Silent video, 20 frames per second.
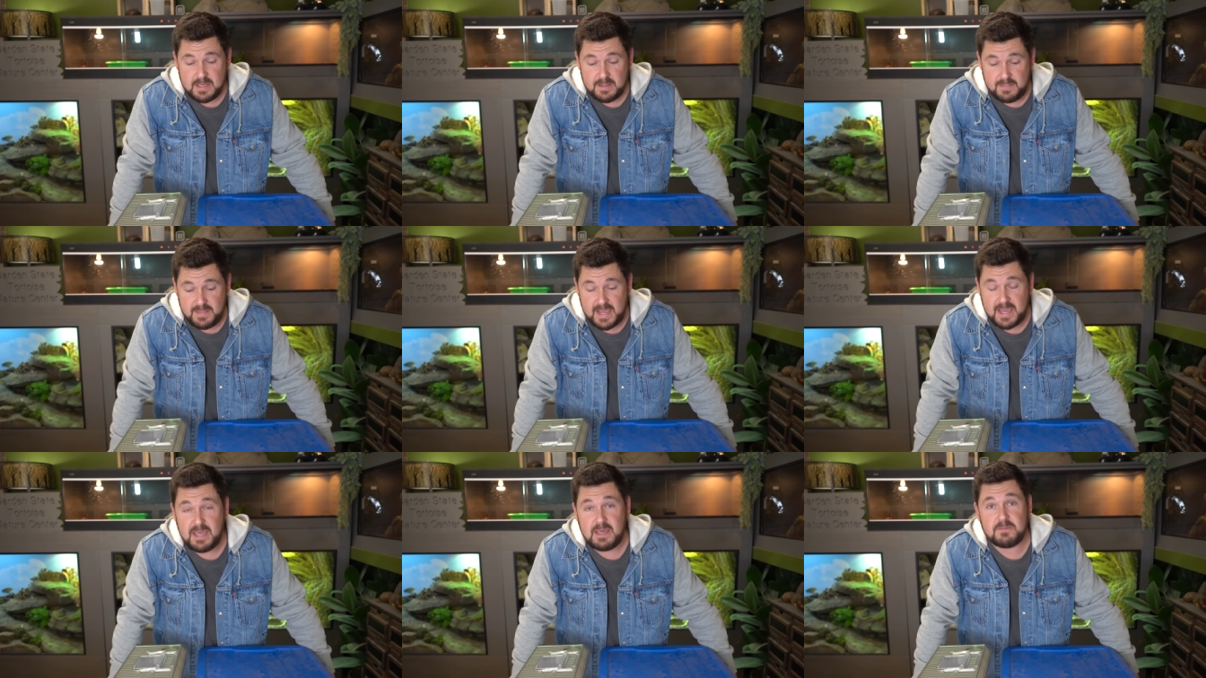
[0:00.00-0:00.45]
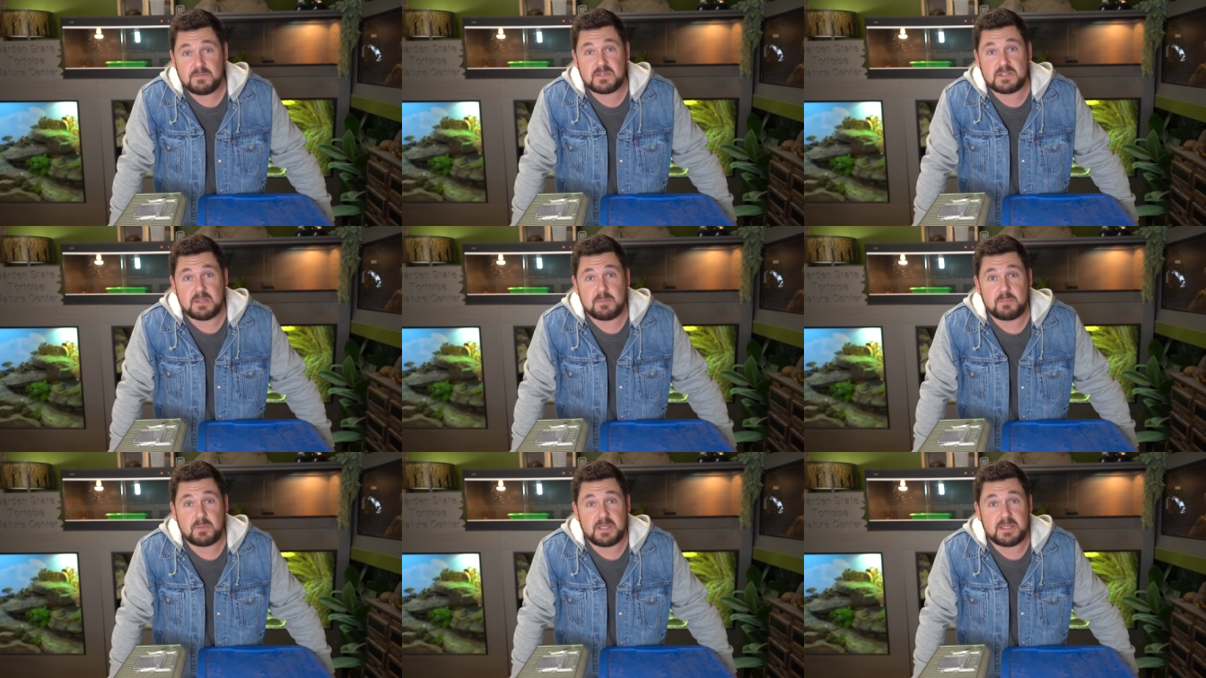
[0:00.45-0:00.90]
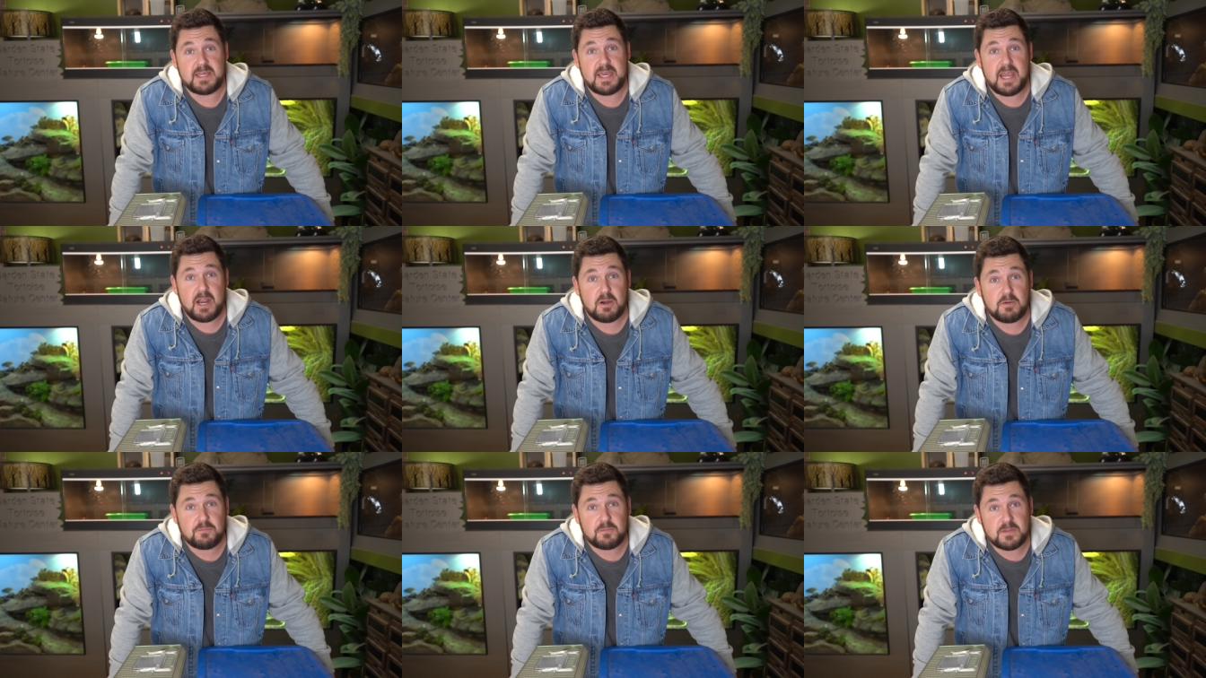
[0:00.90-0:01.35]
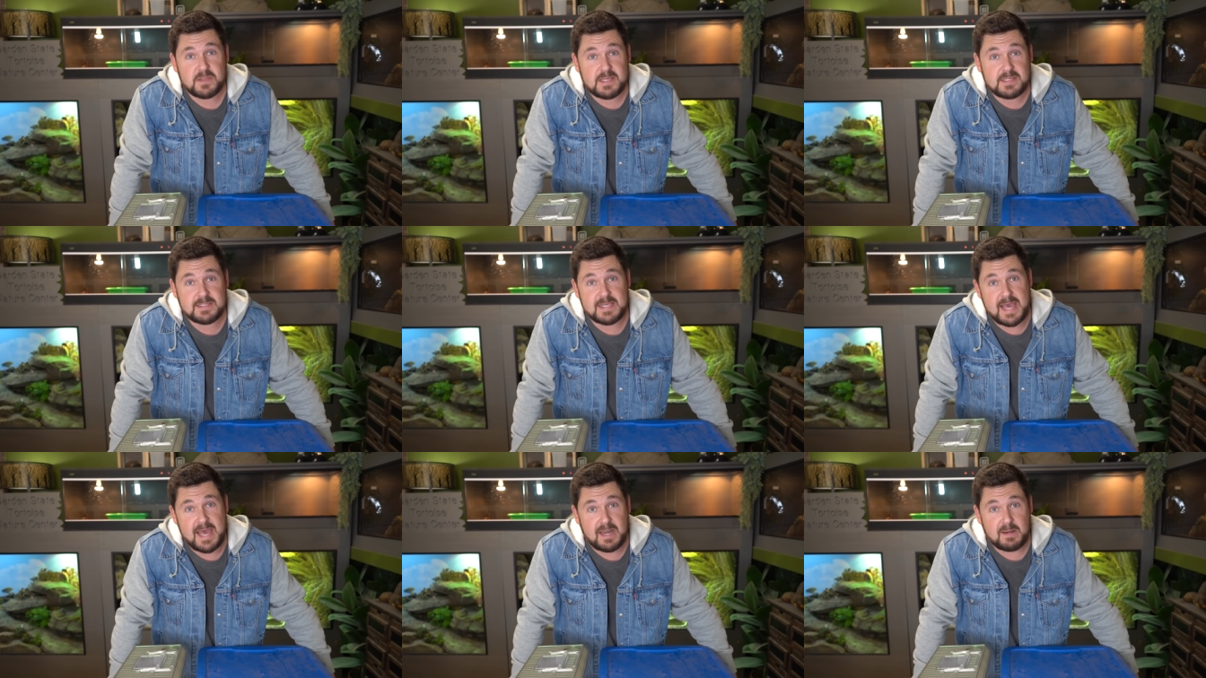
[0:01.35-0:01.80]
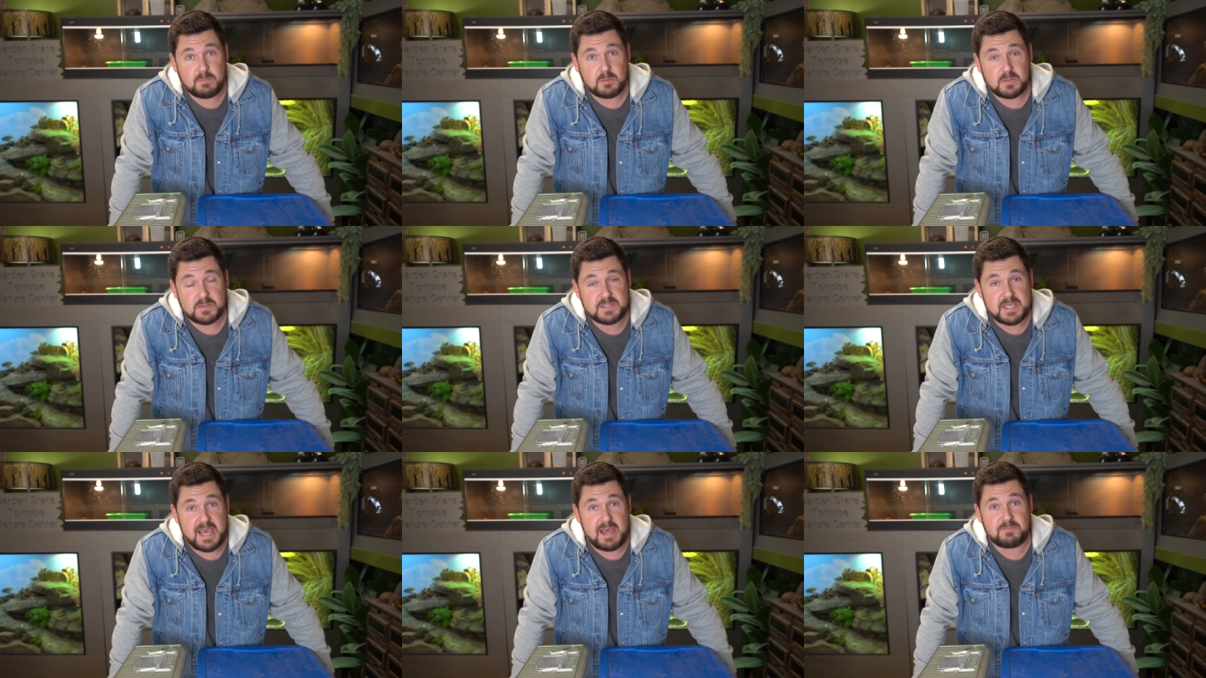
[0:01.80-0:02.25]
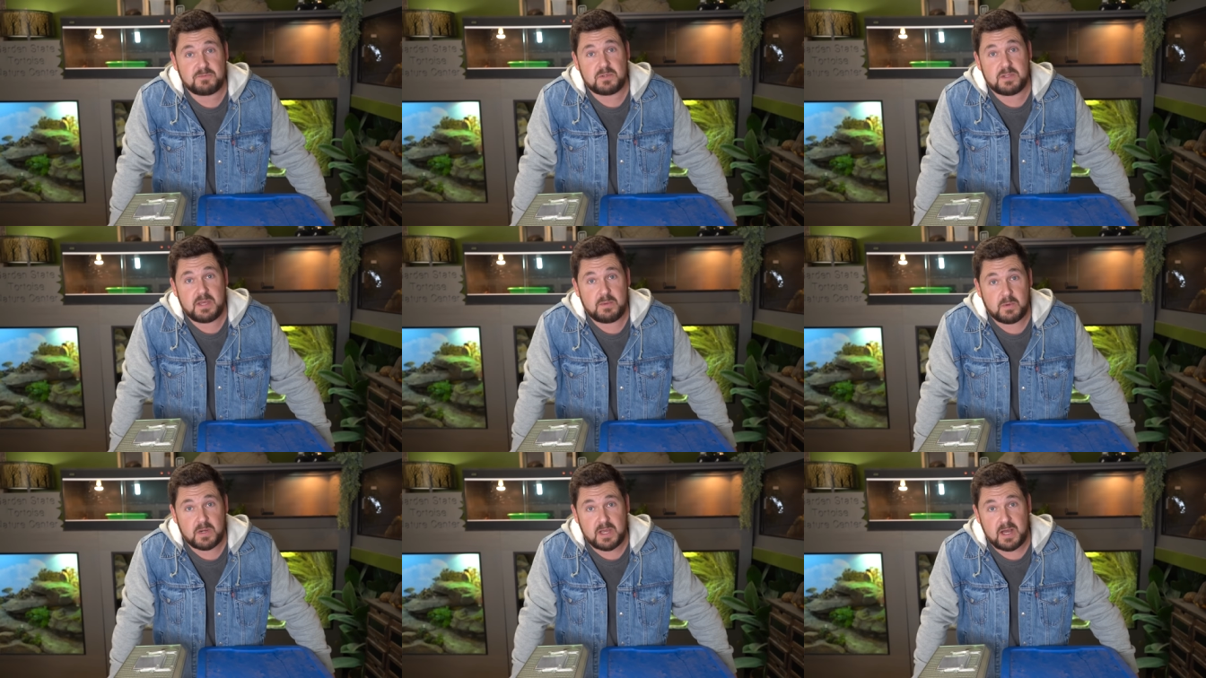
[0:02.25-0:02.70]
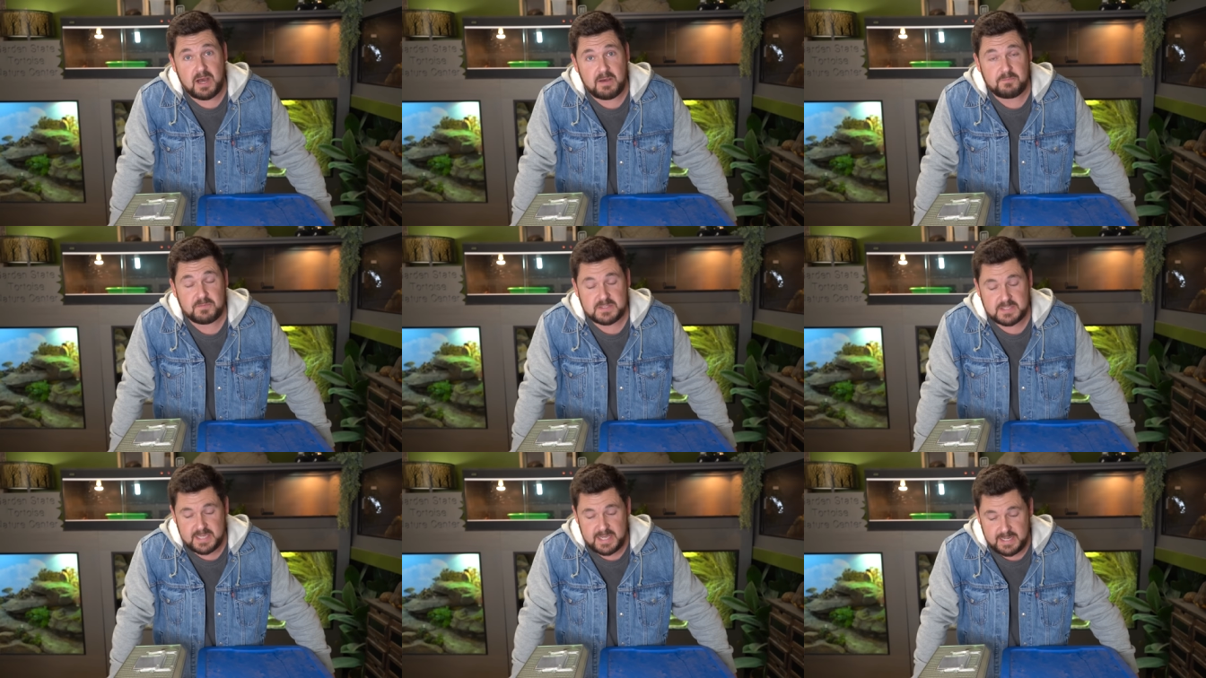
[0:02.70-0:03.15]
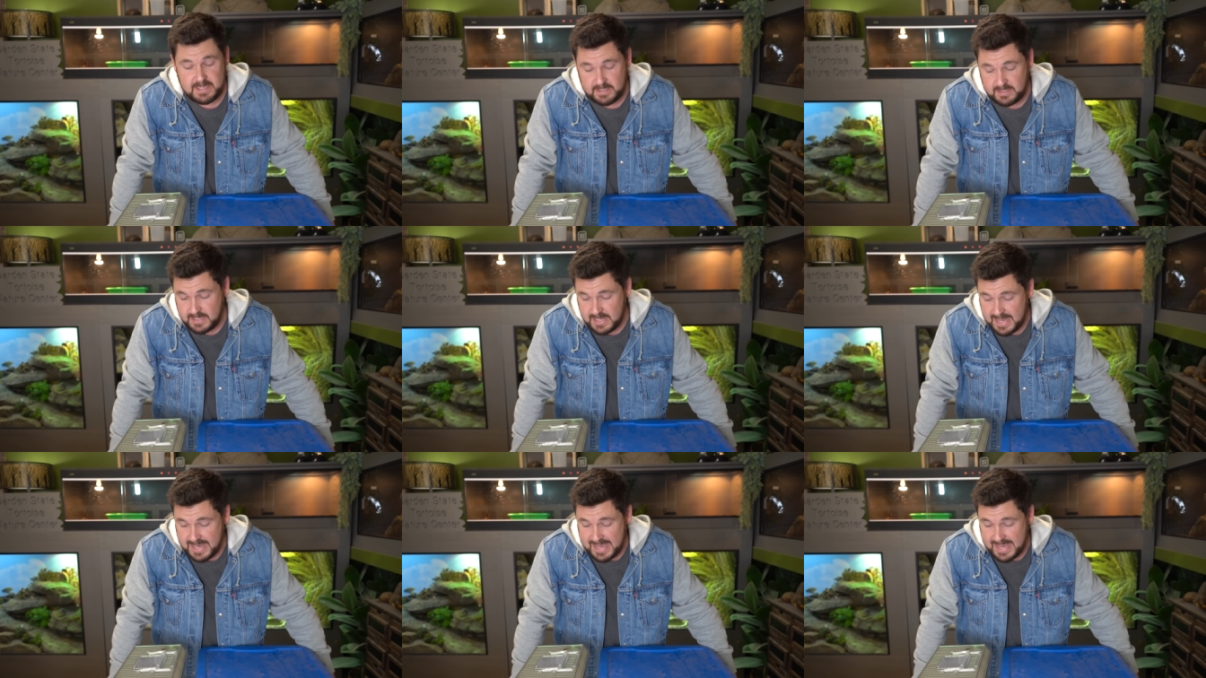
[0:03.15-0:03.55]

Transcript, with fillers: They have simply cared for these animals after they were confiscated,